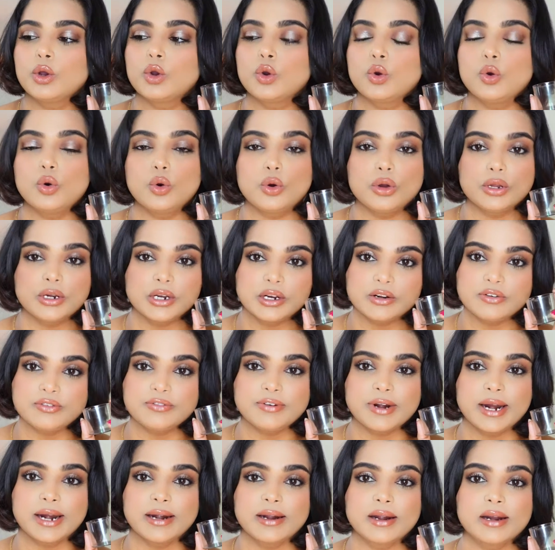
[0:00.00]
coconut
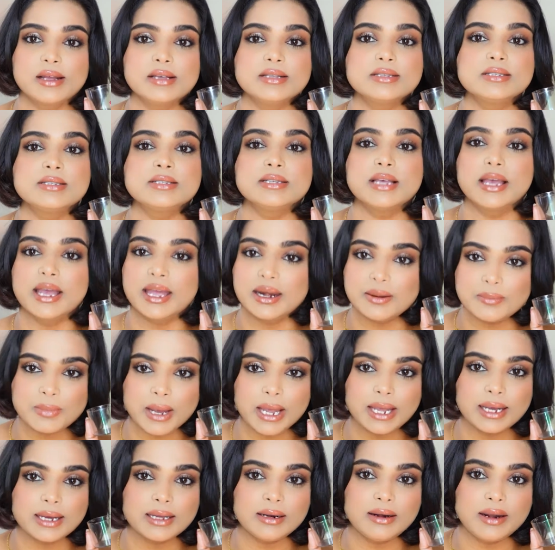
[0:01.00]
fragrance in
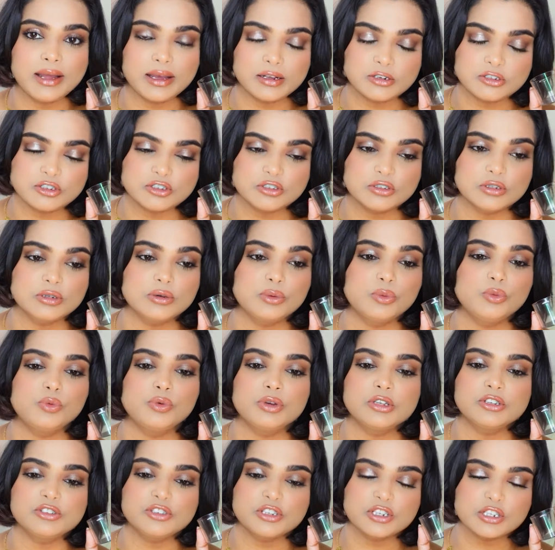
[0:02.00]
my collection
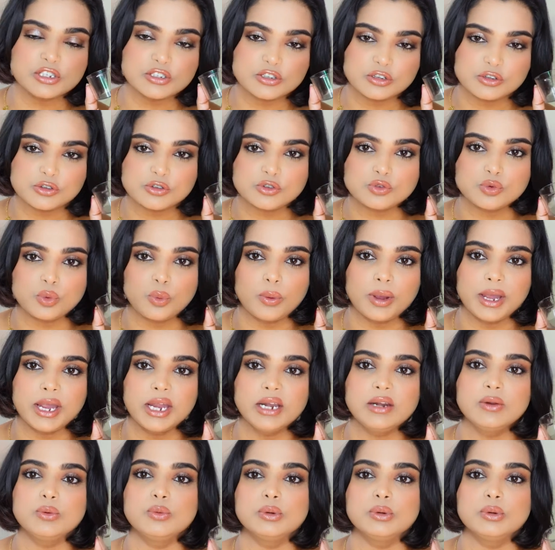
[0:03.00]
which is sweet,